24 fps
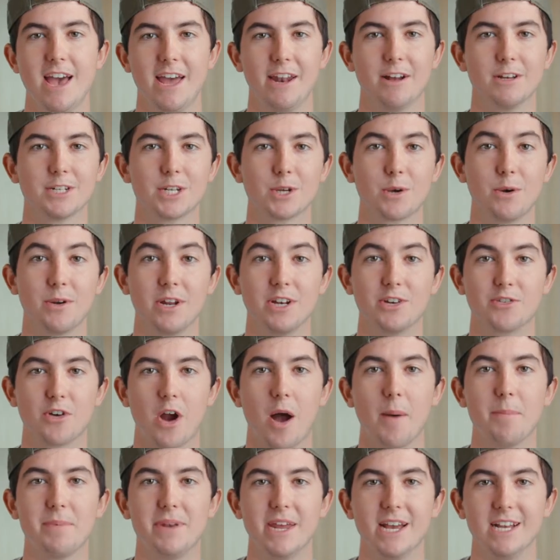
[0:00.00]
and also go to
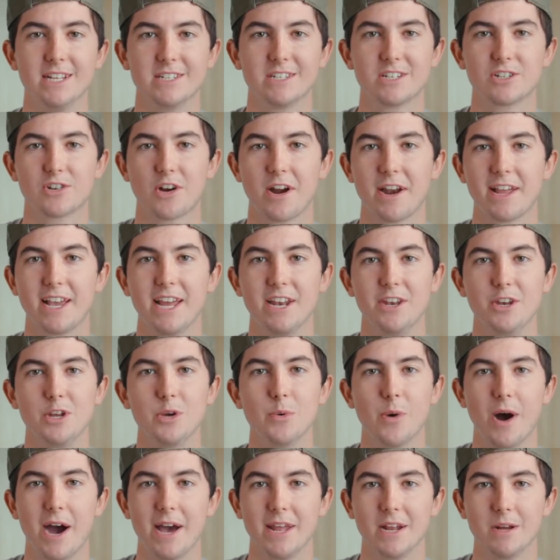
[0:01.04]
drop dates trying to get new
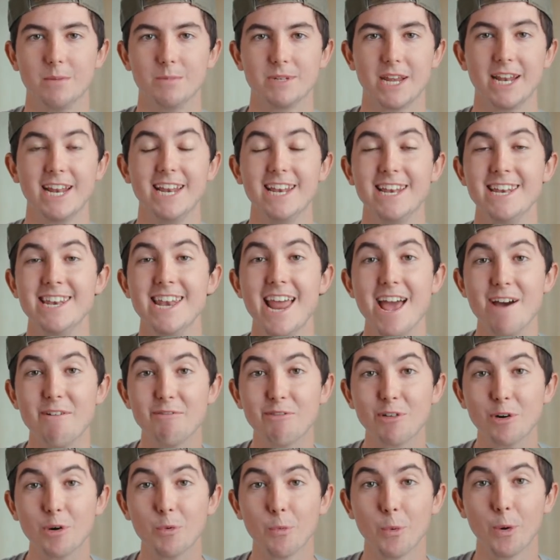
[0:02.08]
items, and it
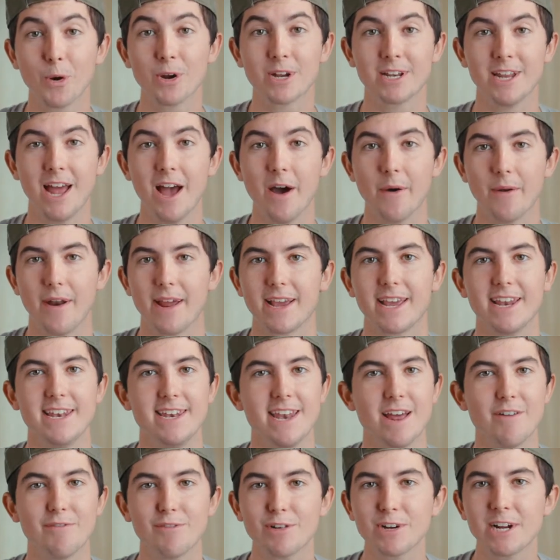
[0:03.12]
never worked out. I could
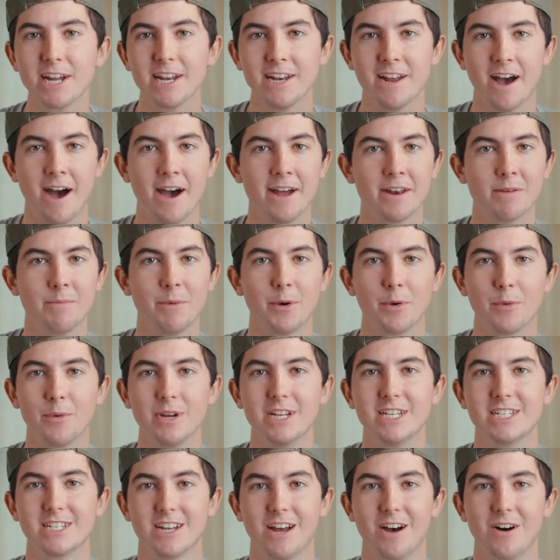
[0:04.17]
never get an item to
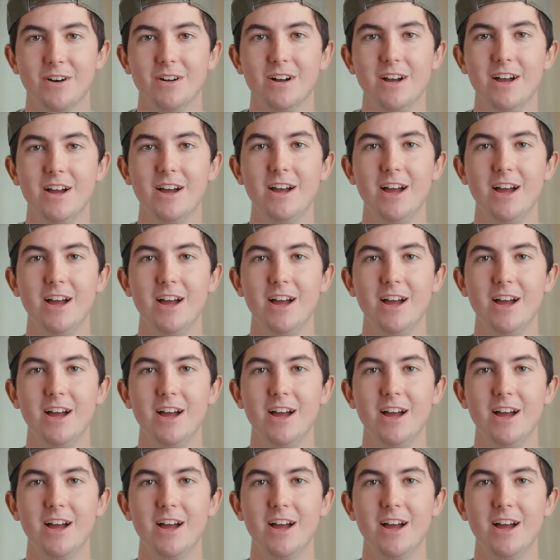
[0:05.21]
resell.